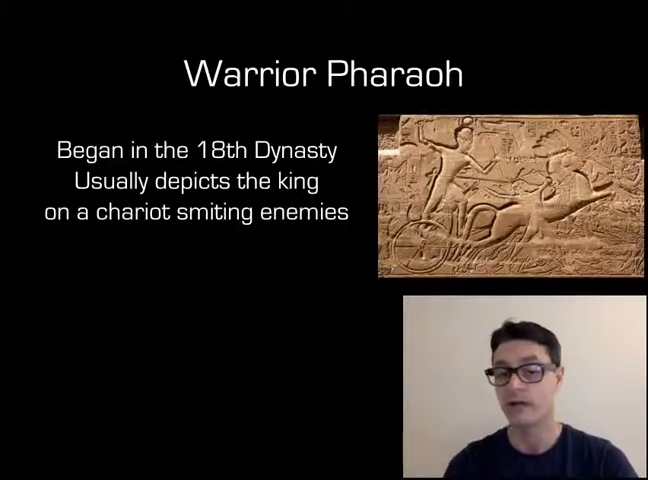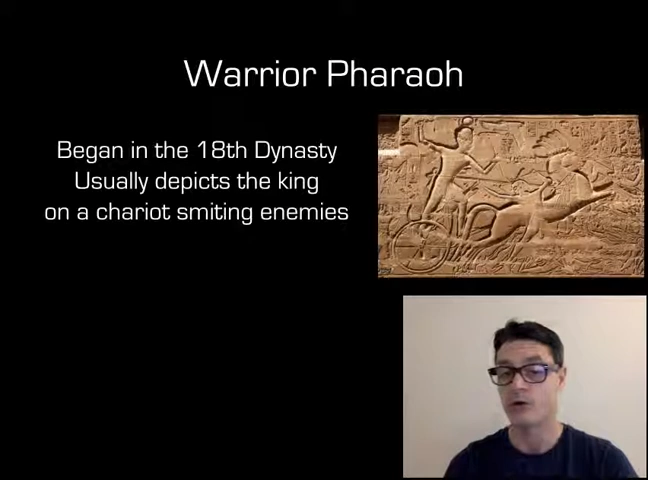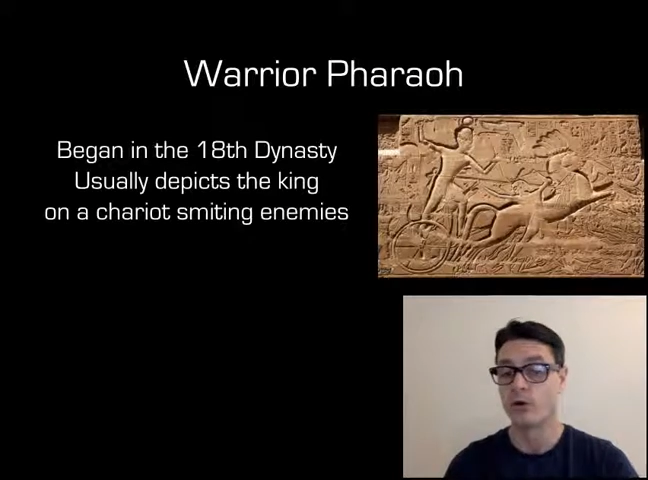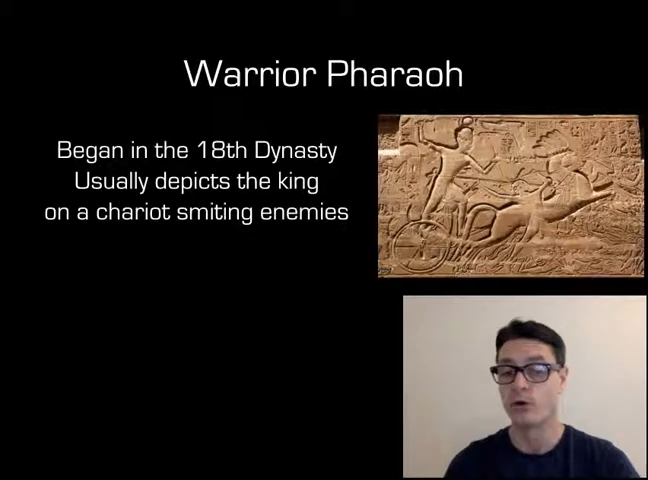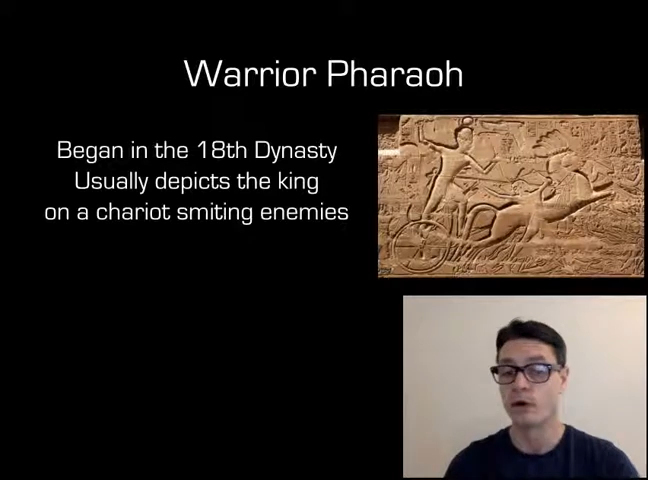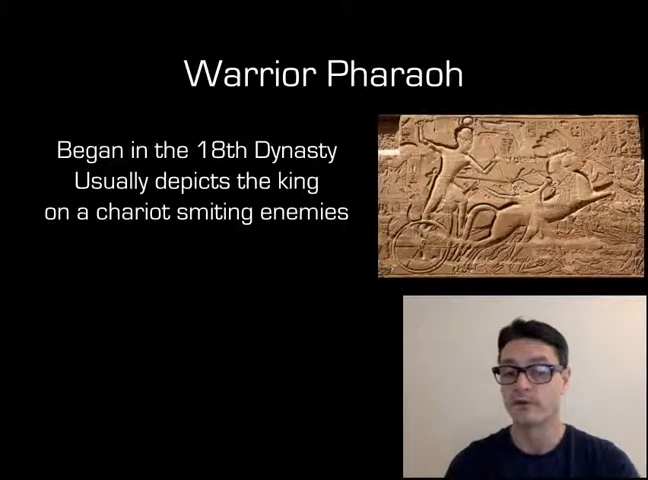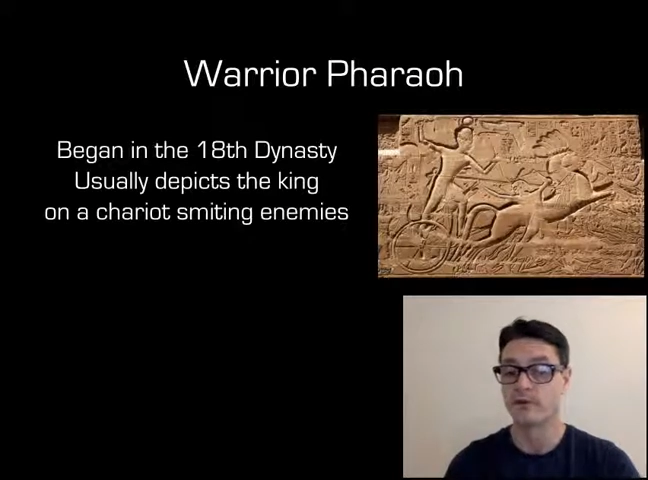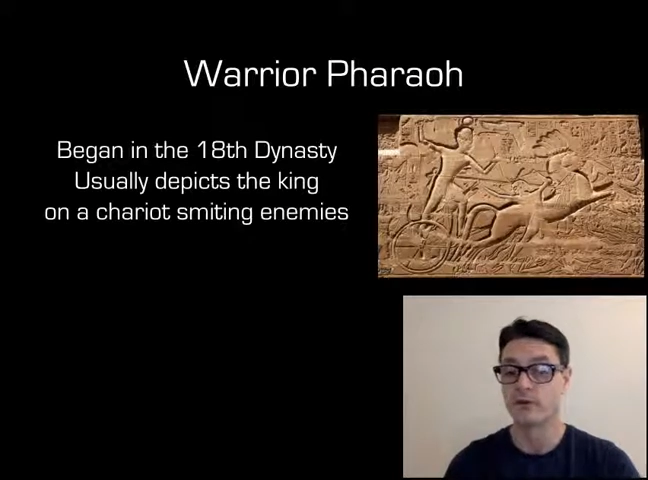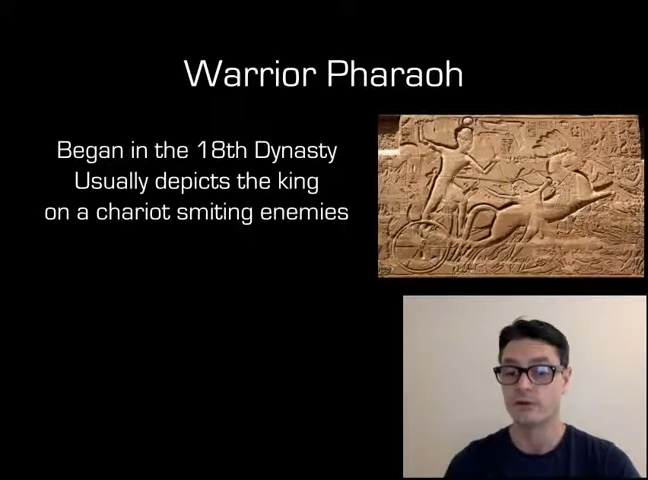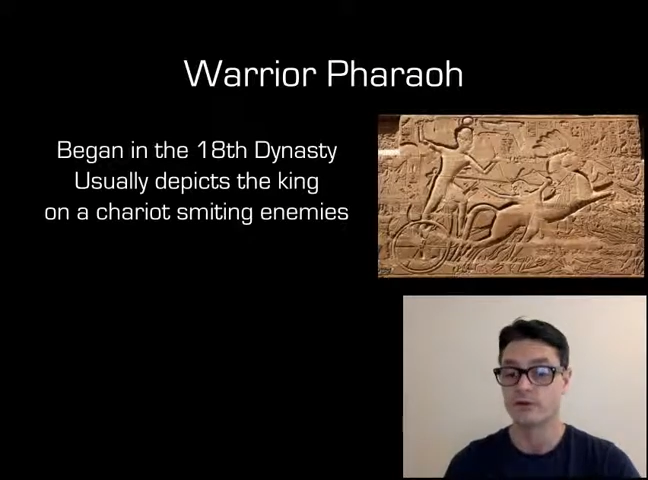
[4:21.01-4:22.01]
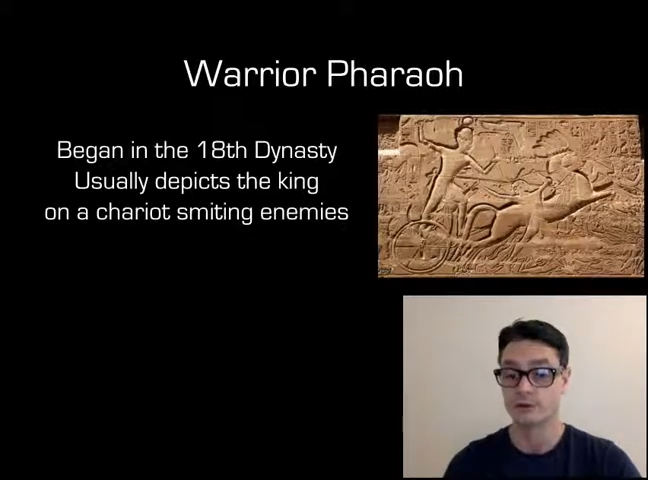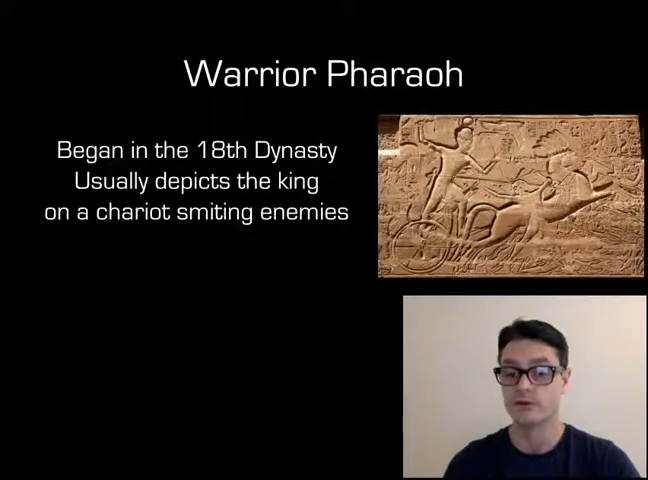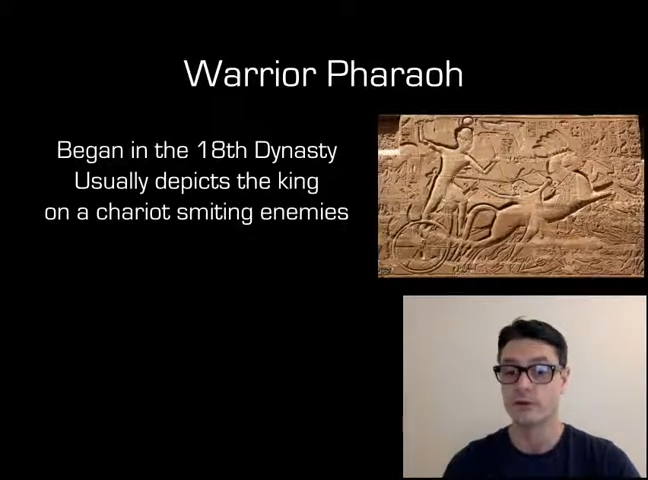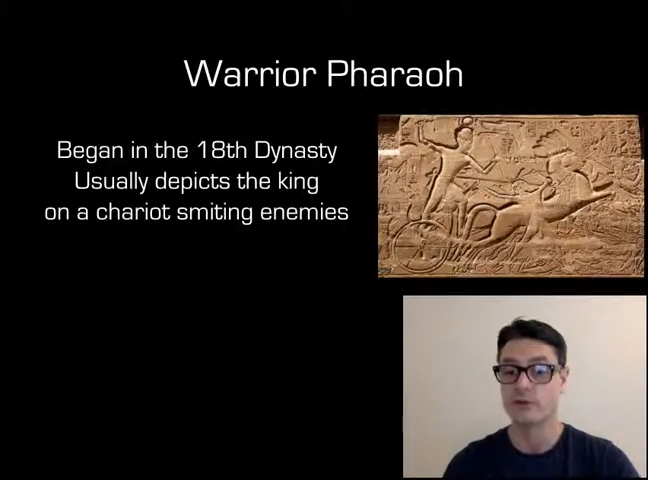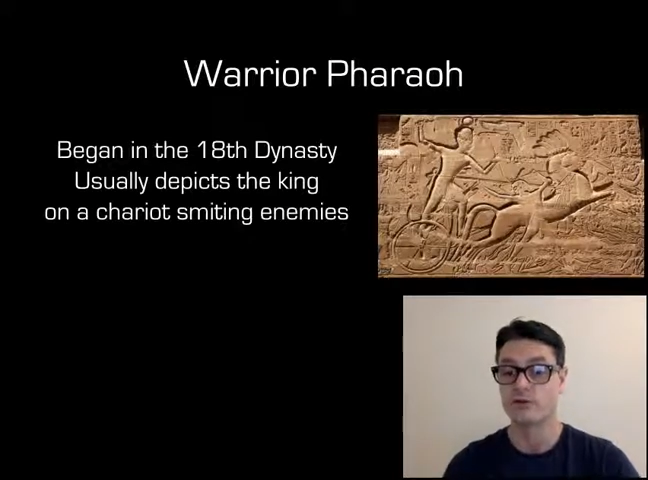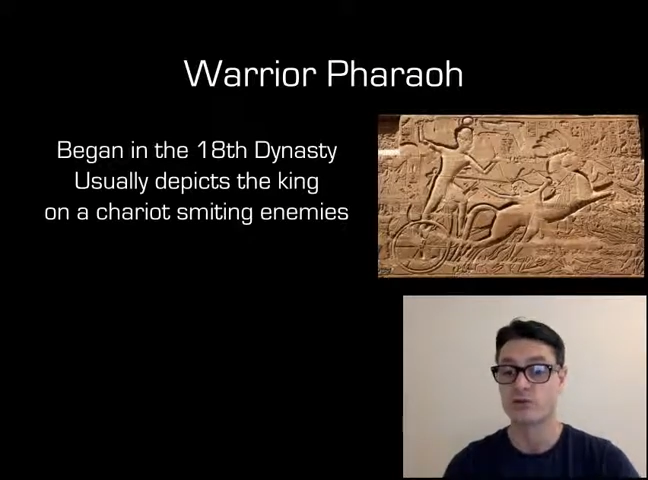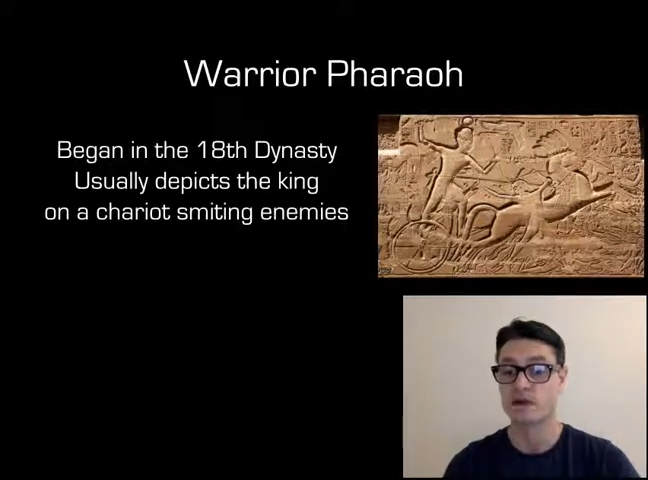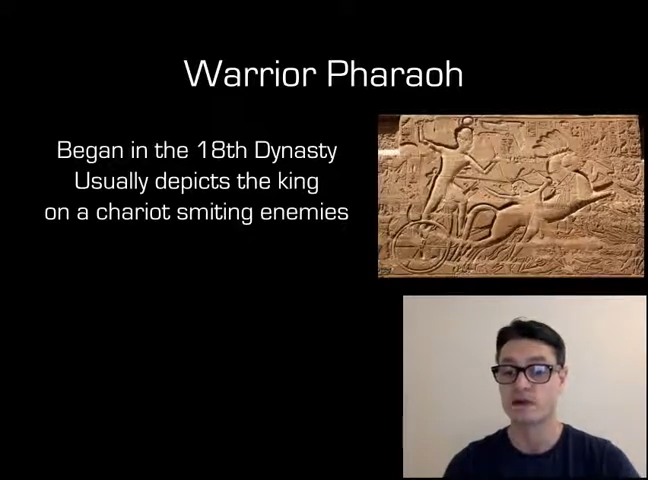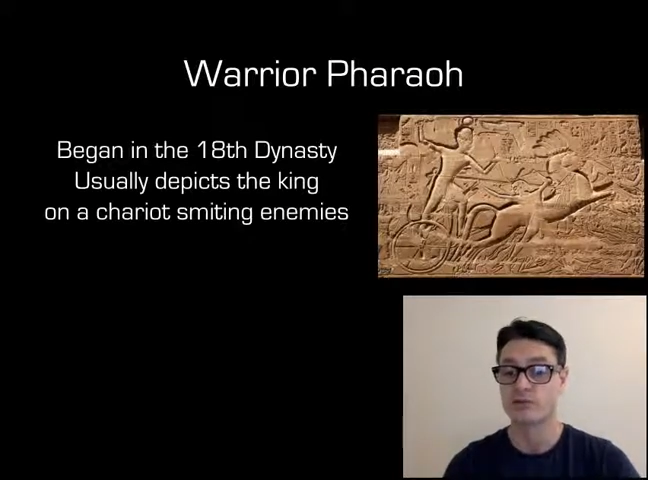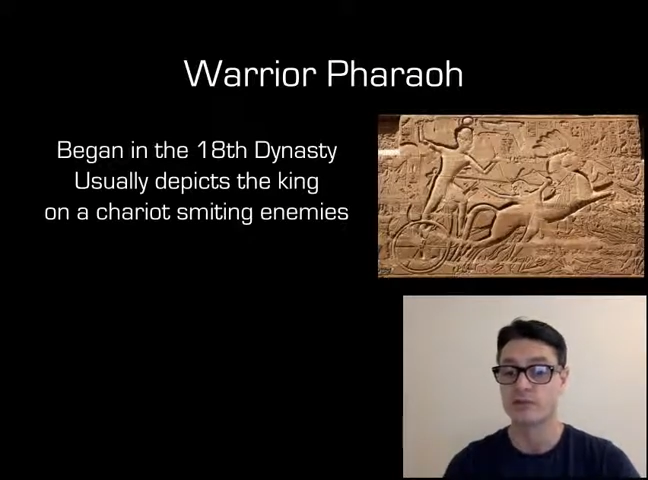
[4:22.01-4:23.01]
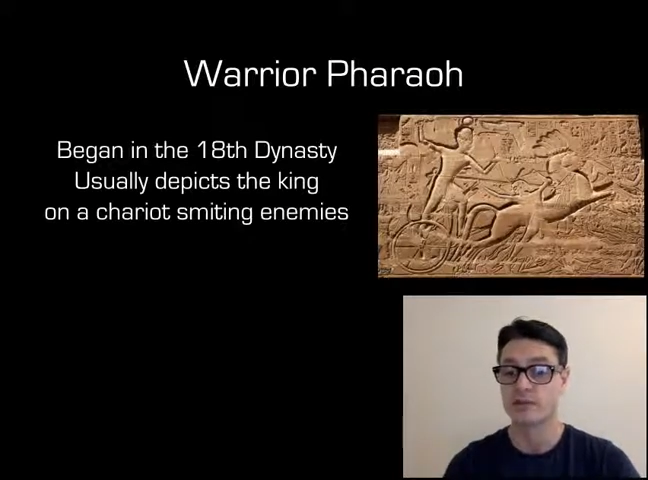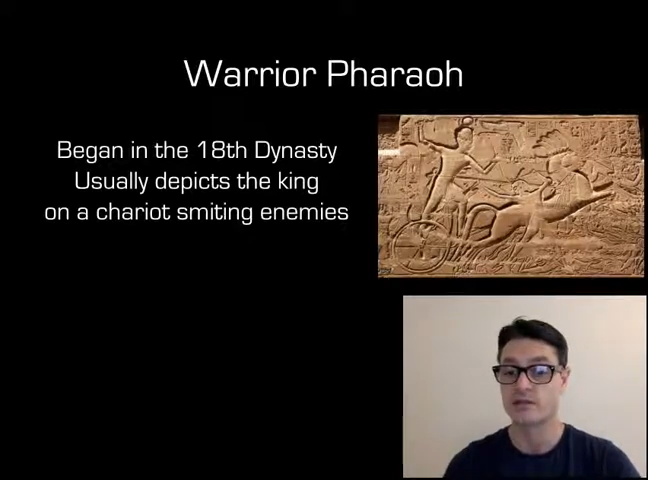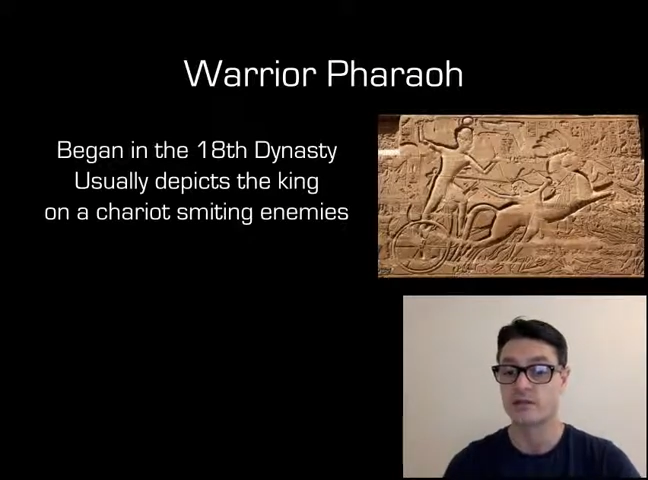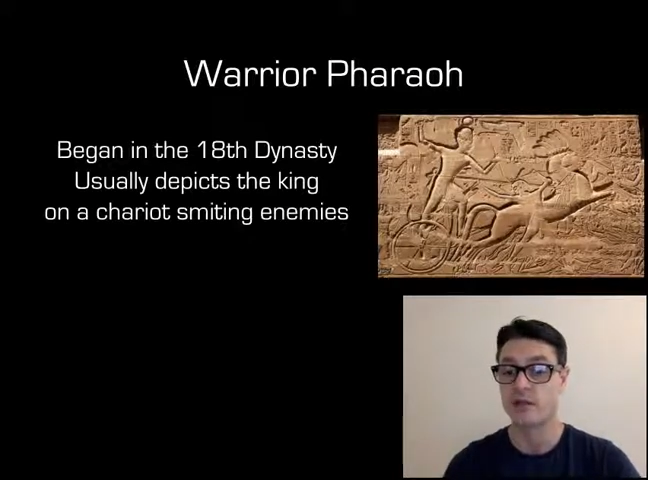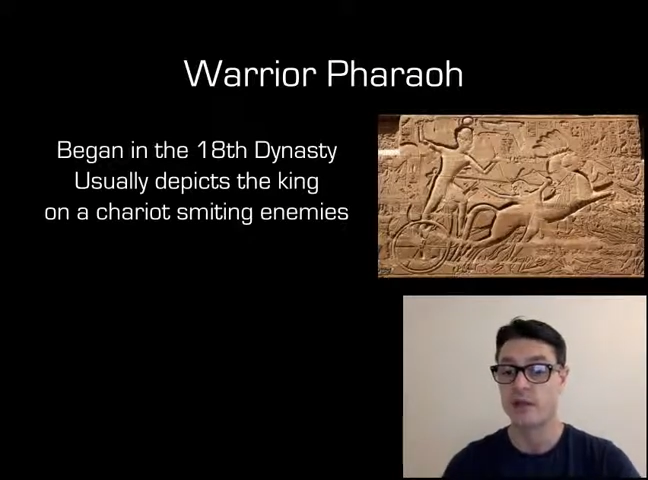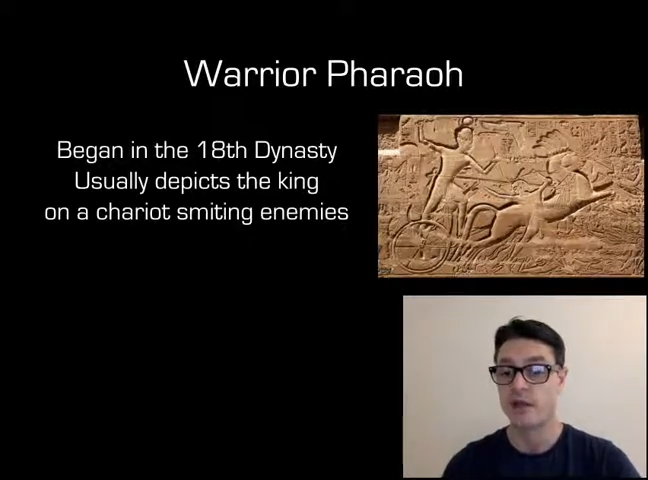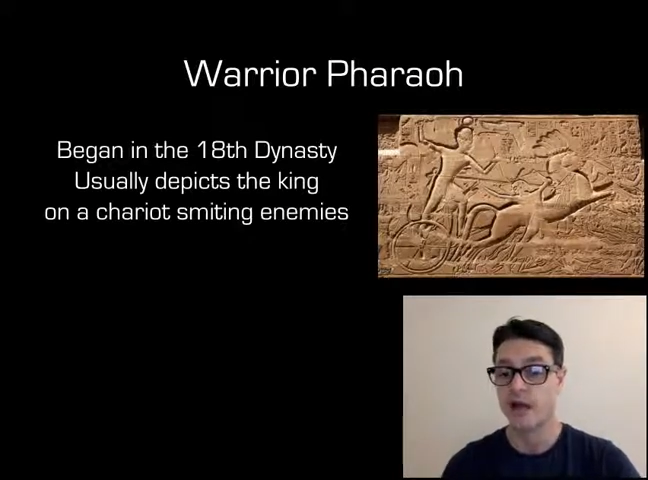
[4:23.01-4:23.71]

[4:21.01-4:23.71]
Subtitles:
and often, almost always, depicted